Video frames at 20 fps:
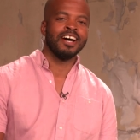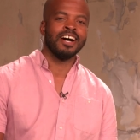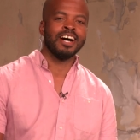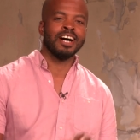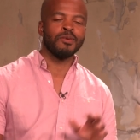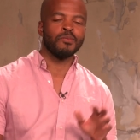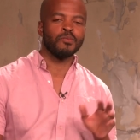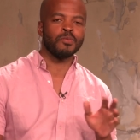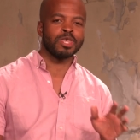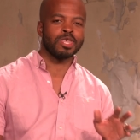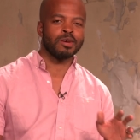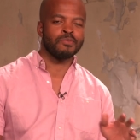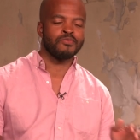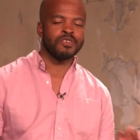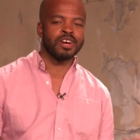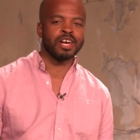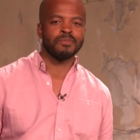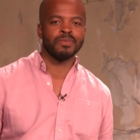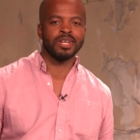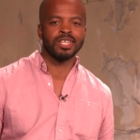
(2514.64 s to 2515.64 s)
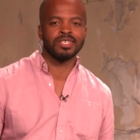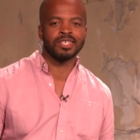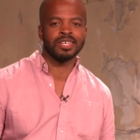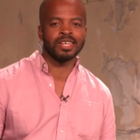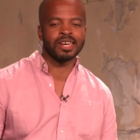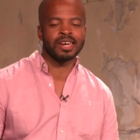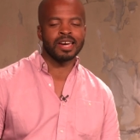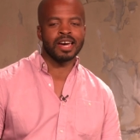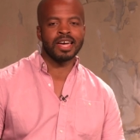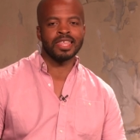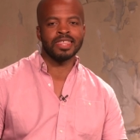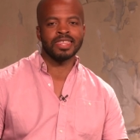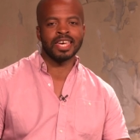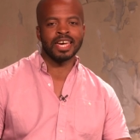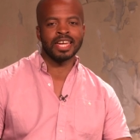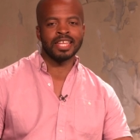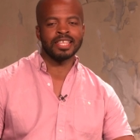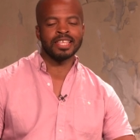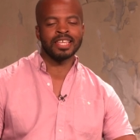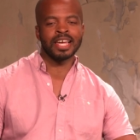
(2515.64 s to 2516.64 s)
um, with a prayer meeting and
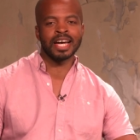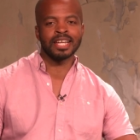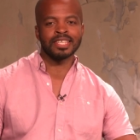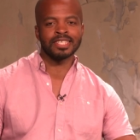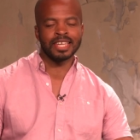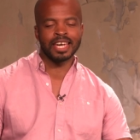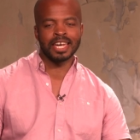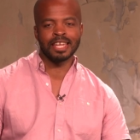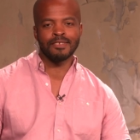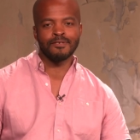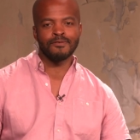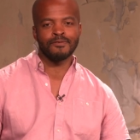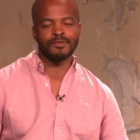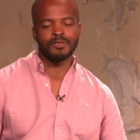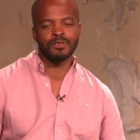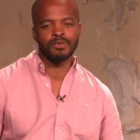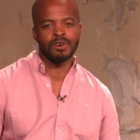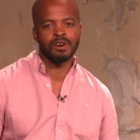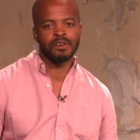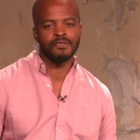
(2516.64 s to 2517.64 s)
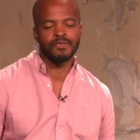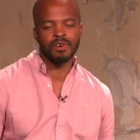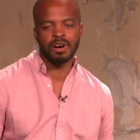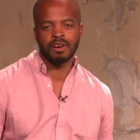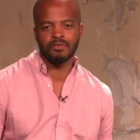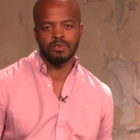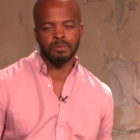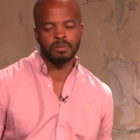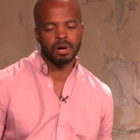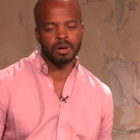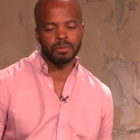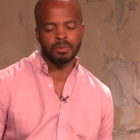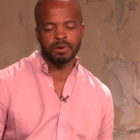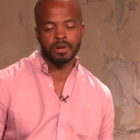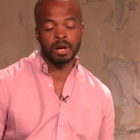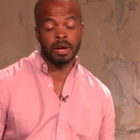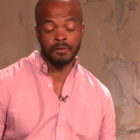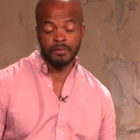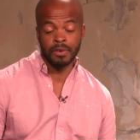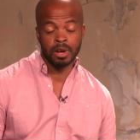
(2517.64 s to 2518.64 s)
then at 10 for our final Bible,
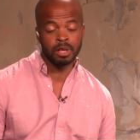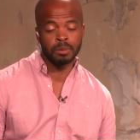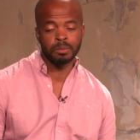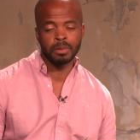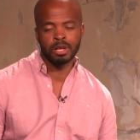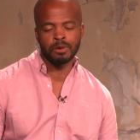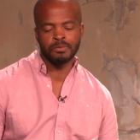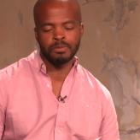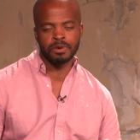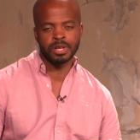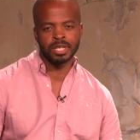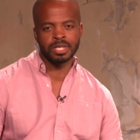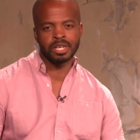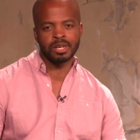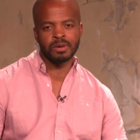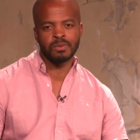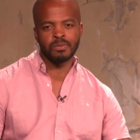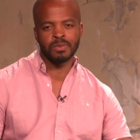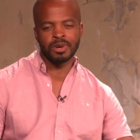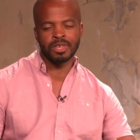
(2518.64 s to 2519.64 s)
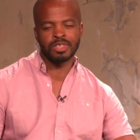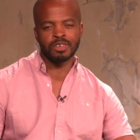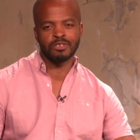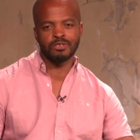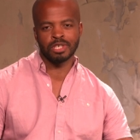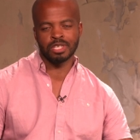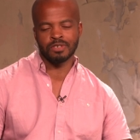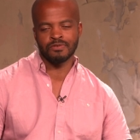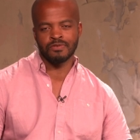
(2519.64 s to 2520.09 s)
final Bible reading with Chris